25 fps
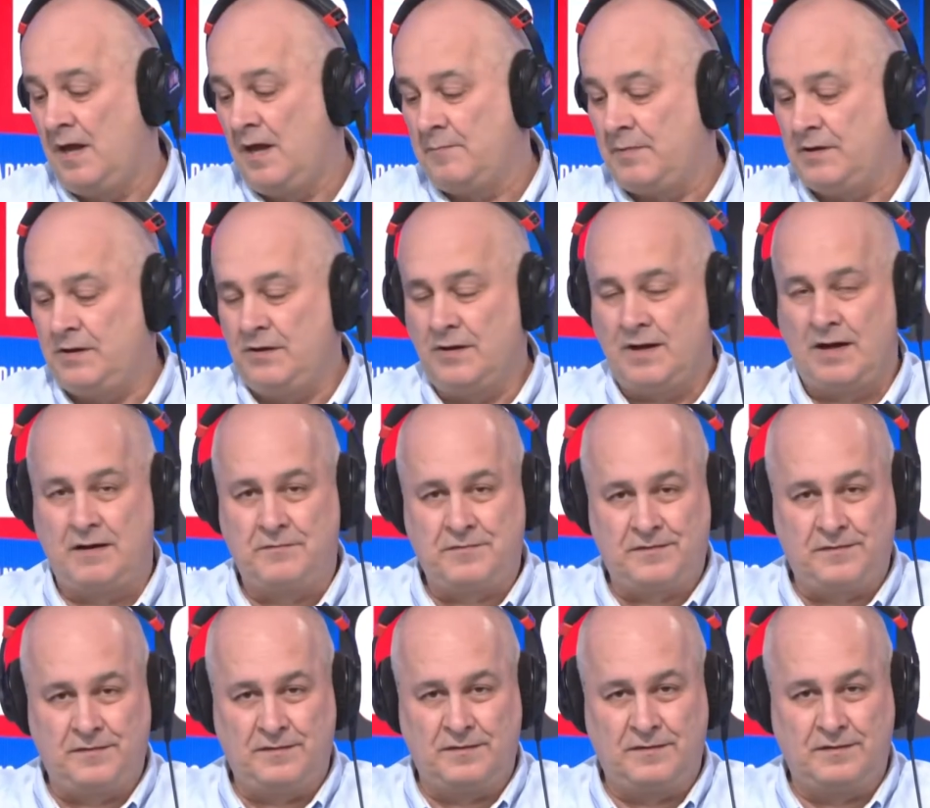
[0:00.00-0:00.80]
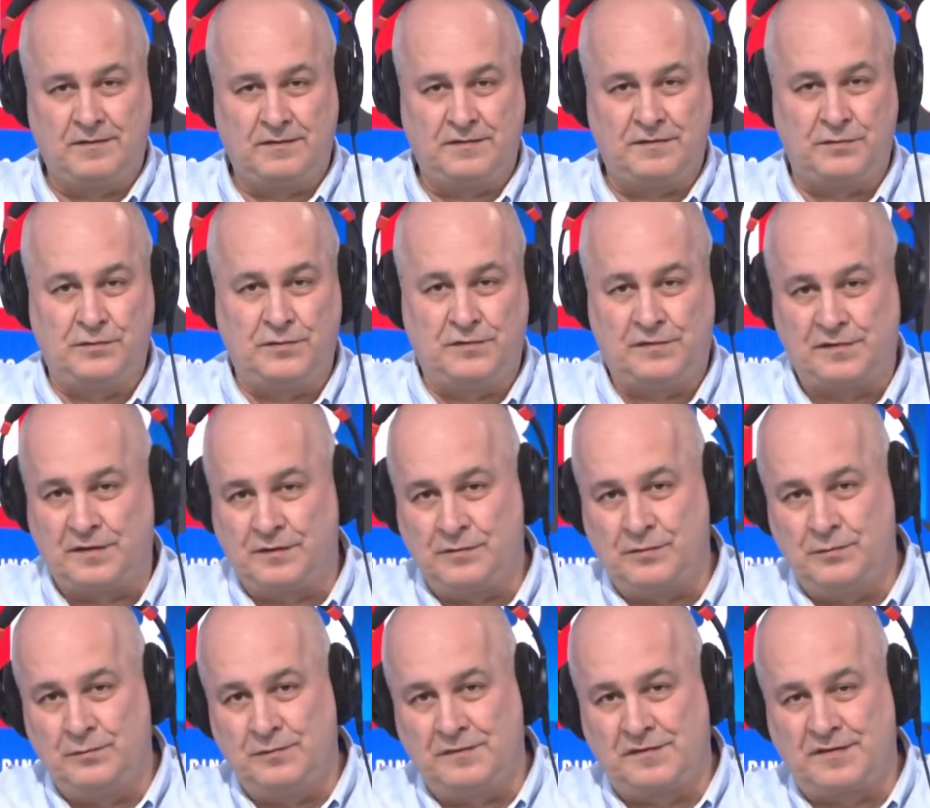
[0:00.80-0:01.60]
But you have sort of
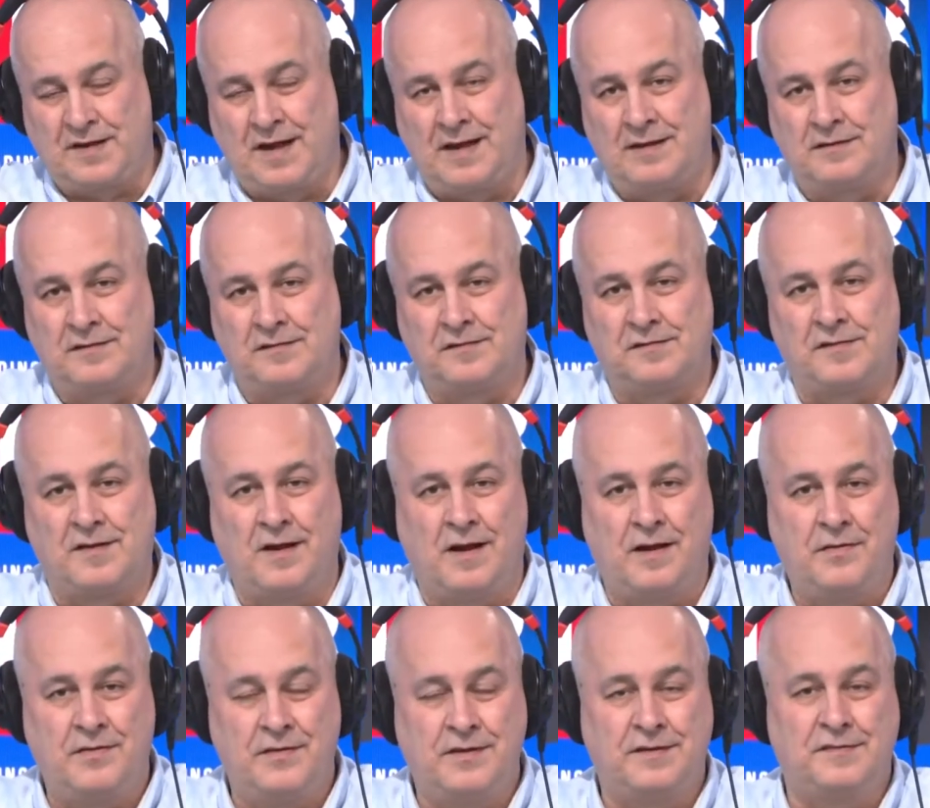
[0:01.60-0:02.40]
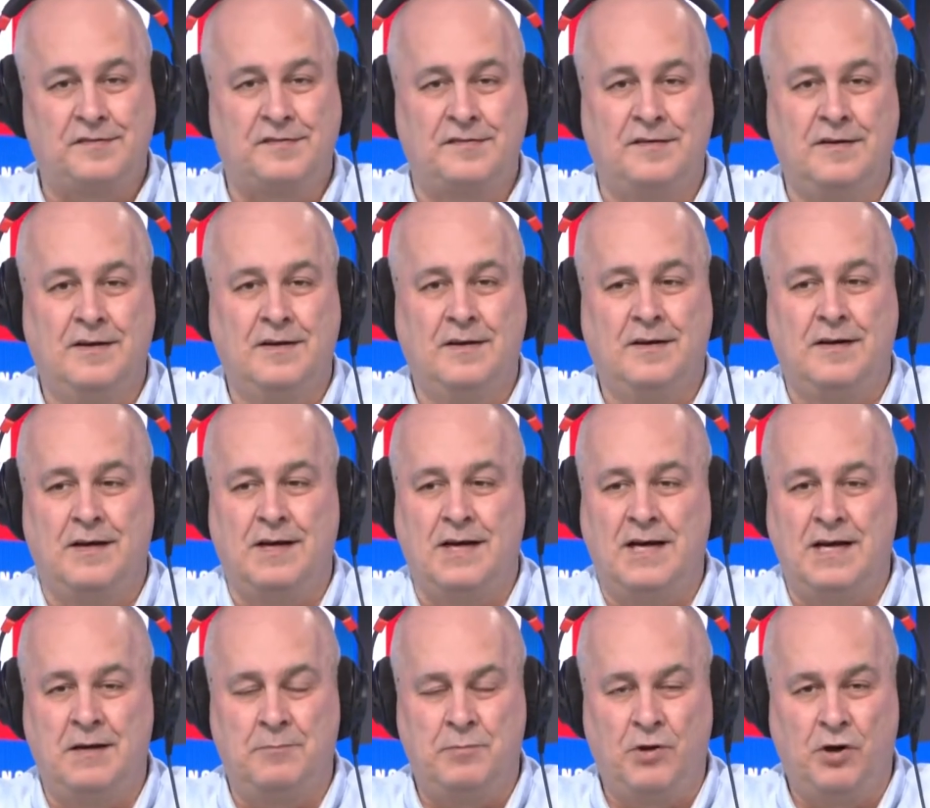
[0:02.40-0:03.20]
so-called scandals like this
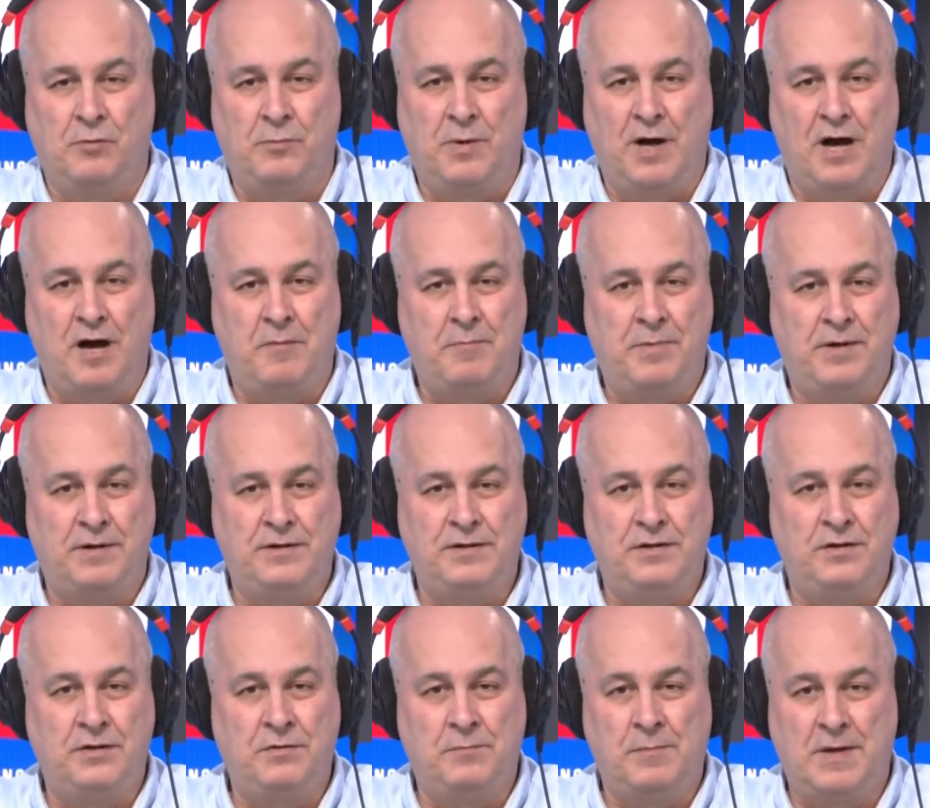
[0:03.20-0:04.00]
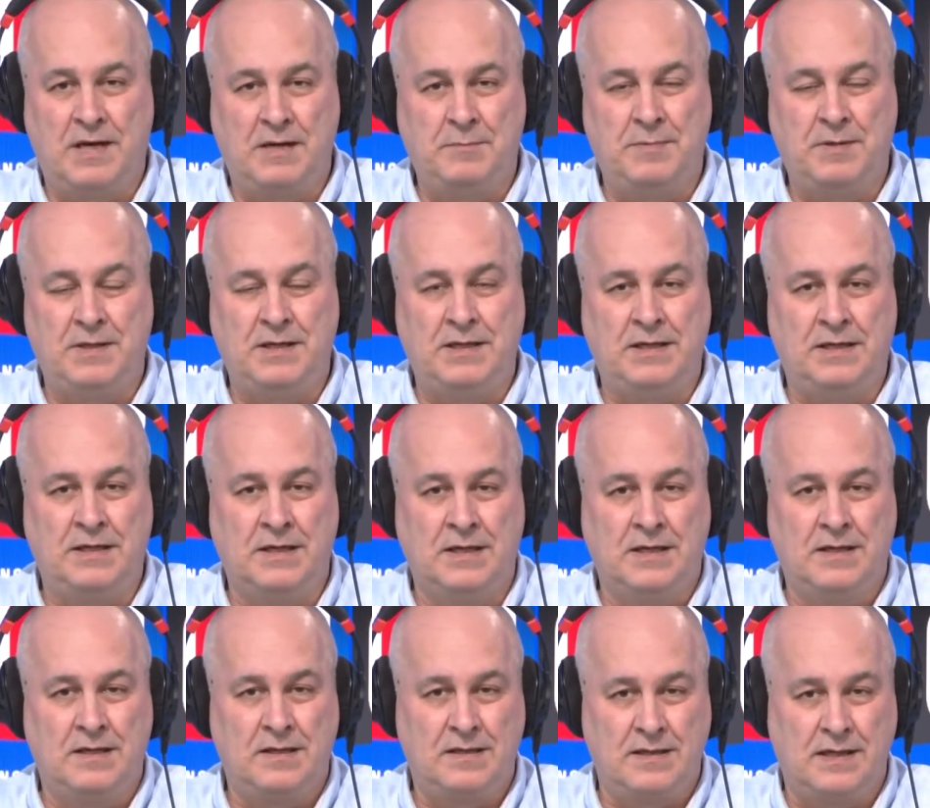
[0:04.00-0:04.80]
pop up, and you maybe
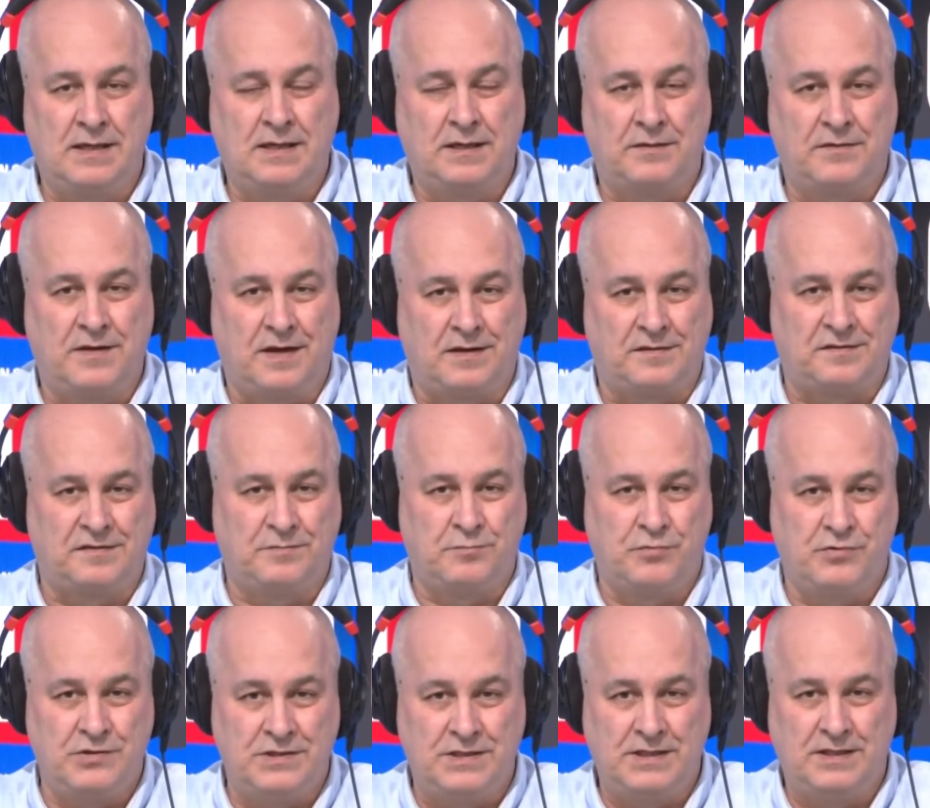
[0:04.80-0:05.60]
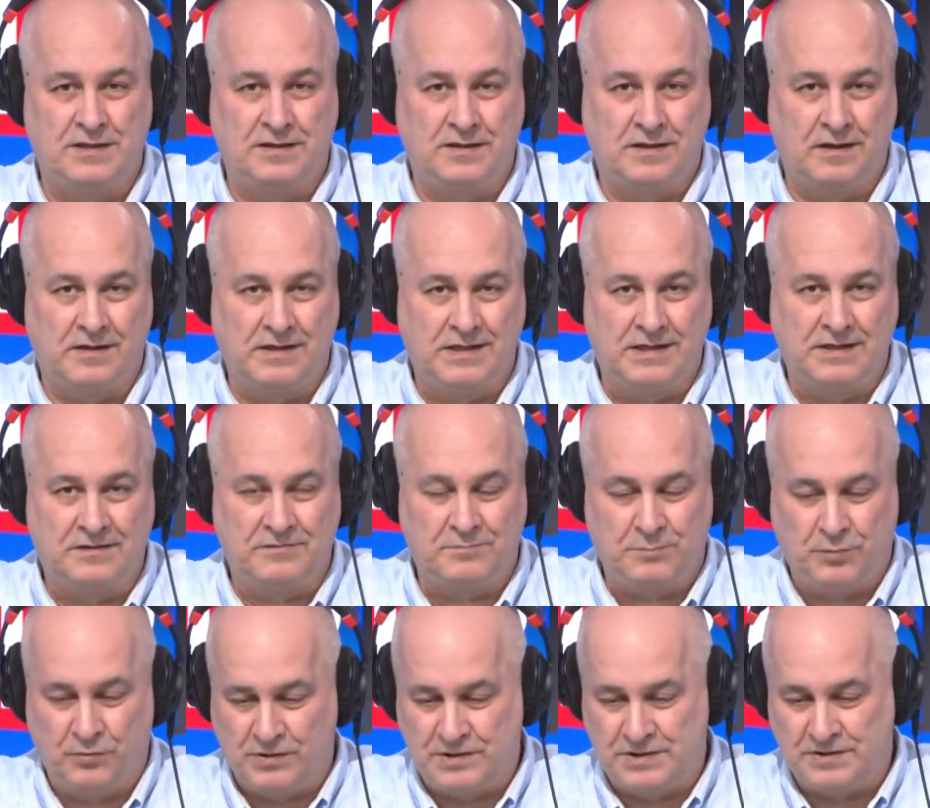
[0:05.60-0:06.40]
think that's a pretty
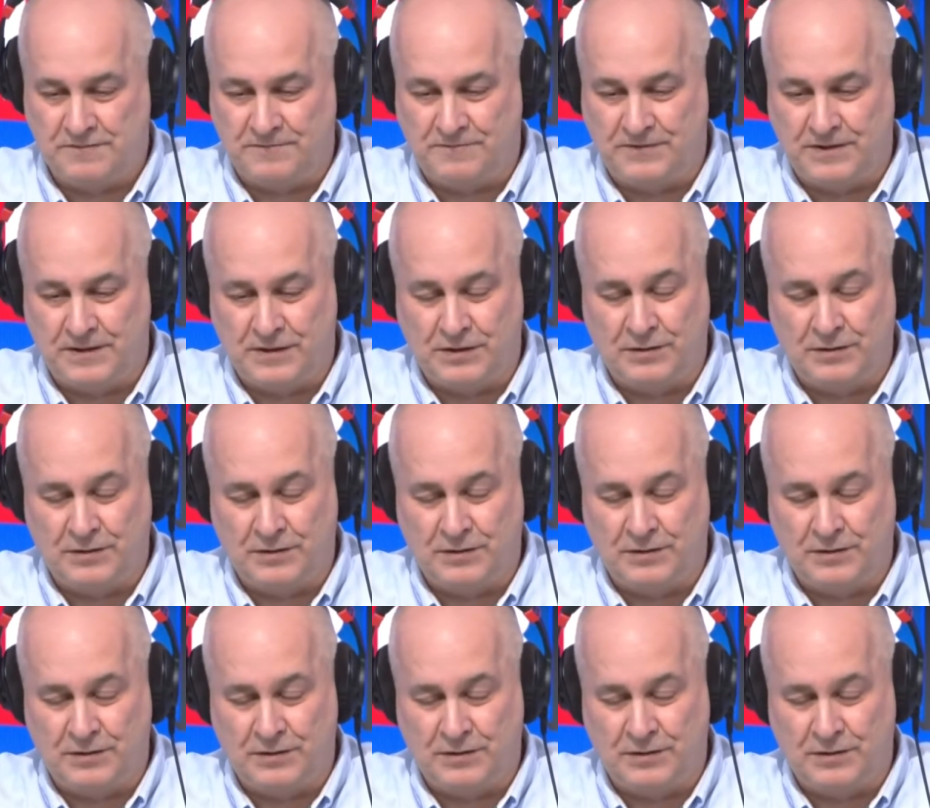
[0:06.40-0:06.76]
naive point of